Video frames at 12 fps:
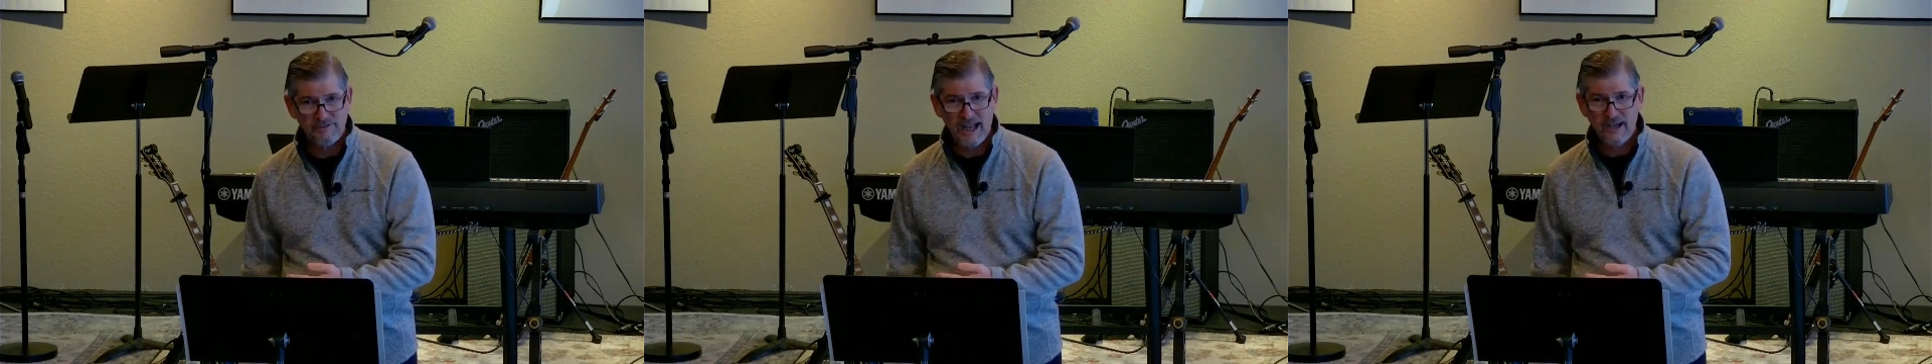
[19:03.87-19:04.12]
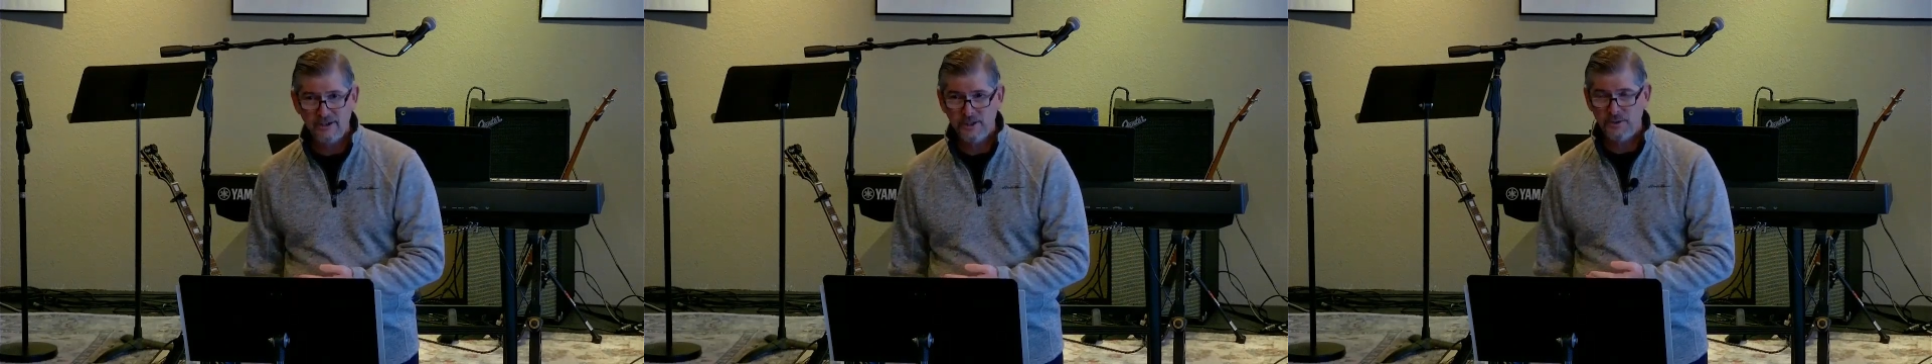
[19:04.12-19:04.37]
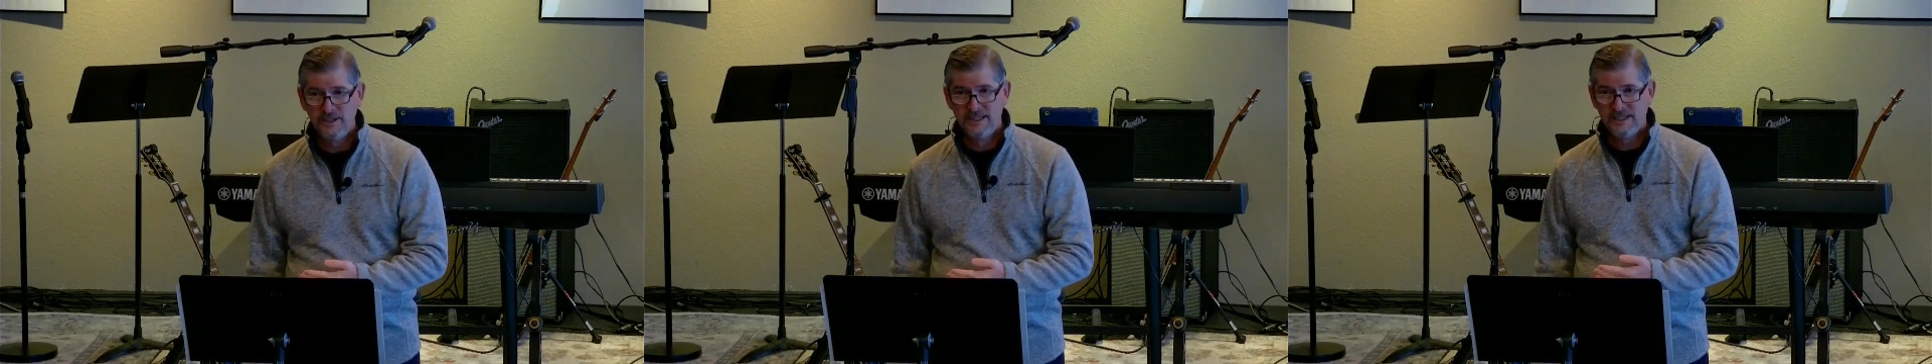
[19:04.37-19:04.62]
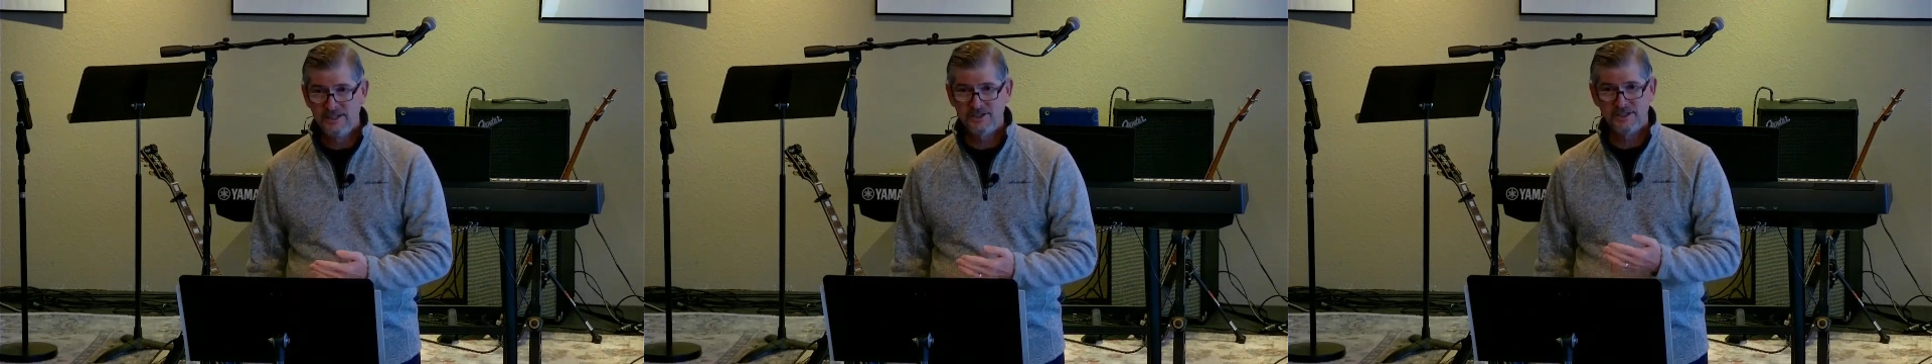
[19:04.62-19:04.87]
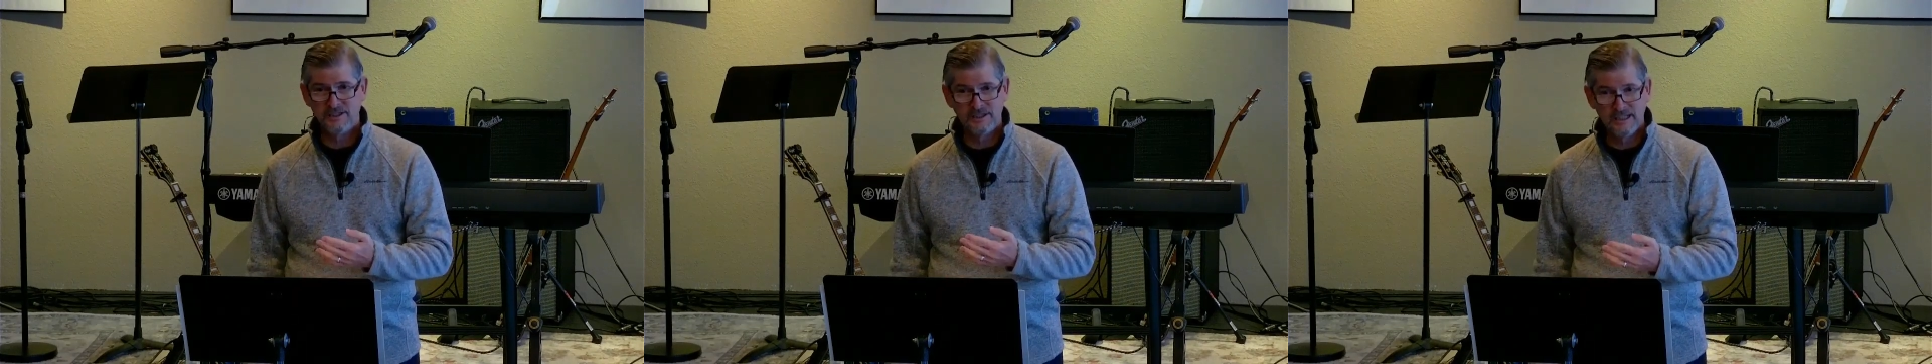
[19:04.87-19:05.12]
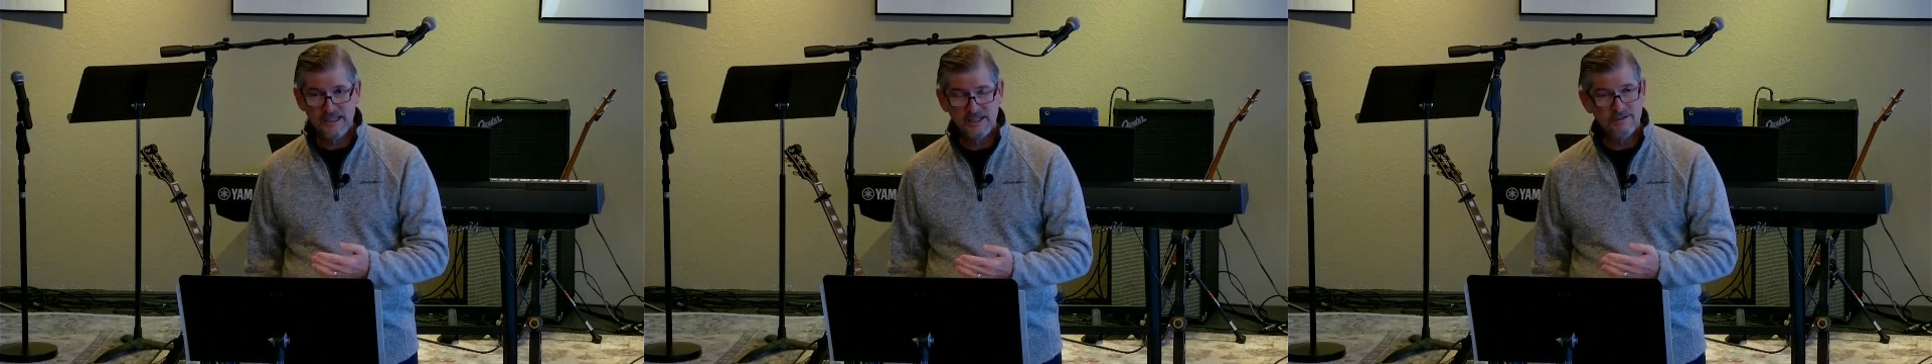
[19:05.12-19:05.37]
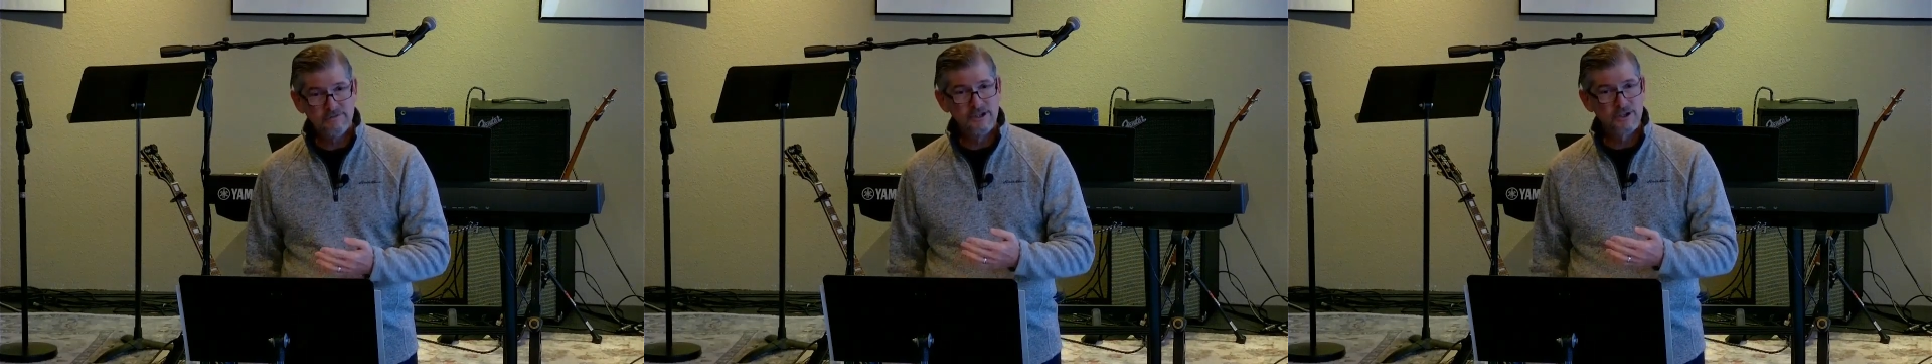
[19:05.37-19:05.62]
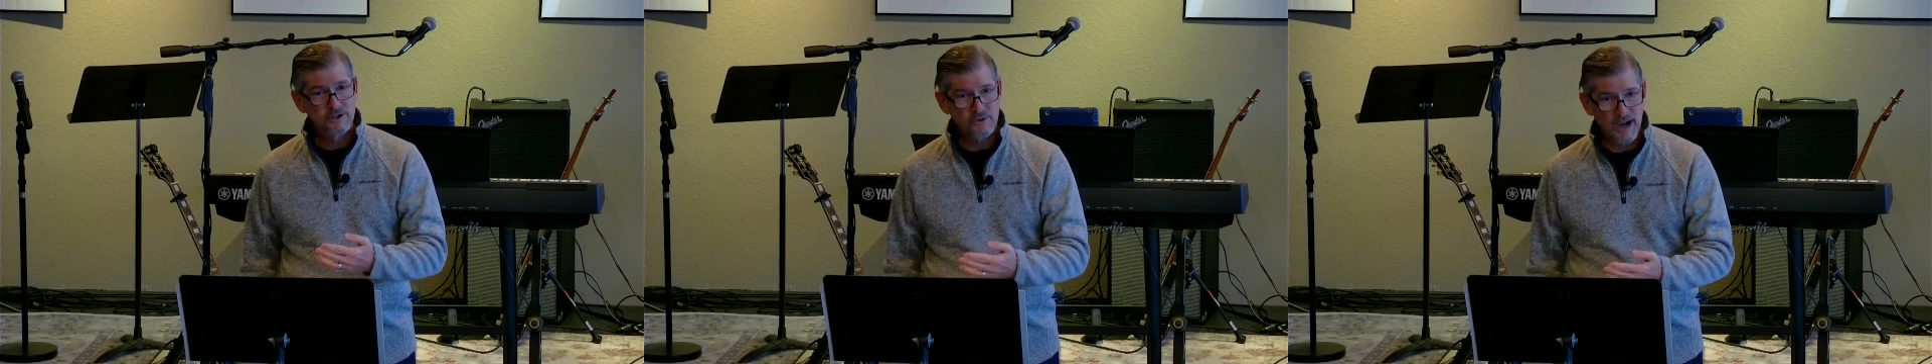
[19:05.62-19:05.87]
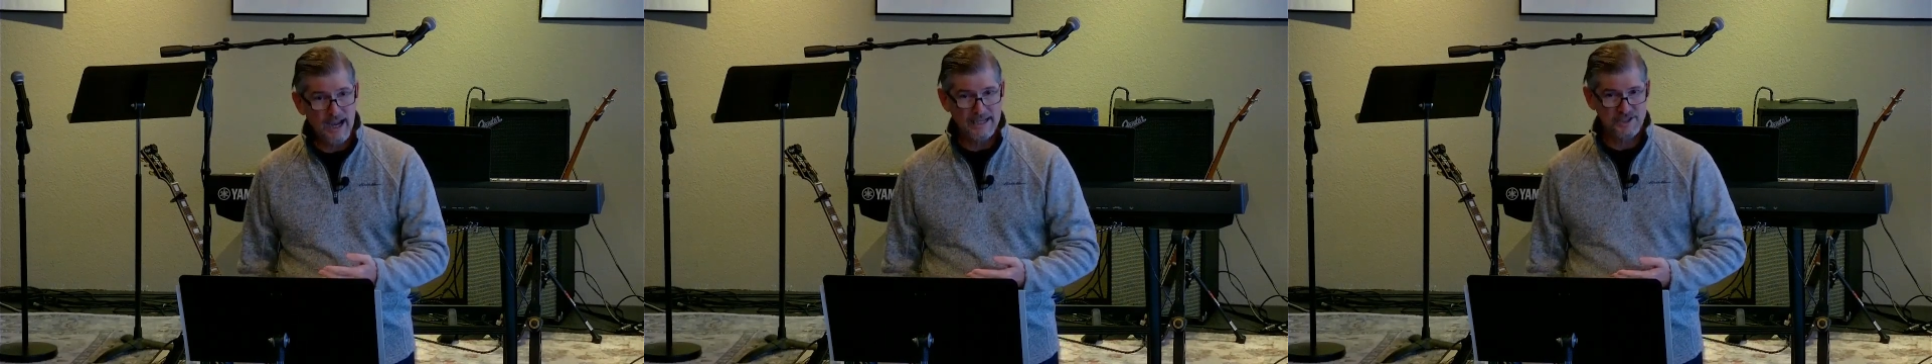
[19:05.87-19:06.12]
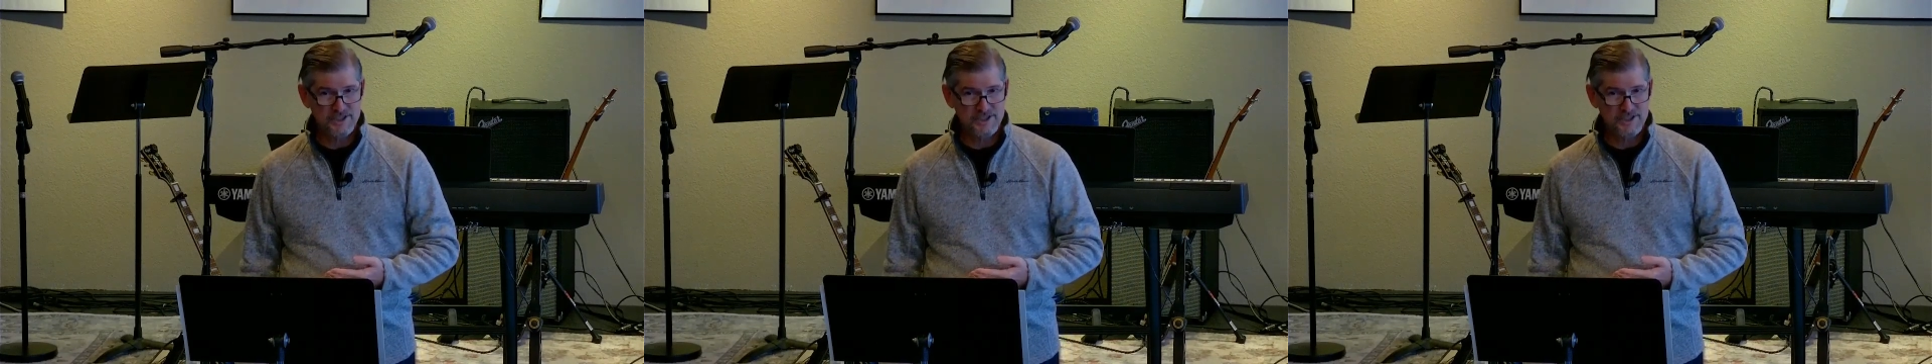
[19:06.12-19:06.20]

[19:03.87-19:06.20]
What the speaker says: value is to live Christ.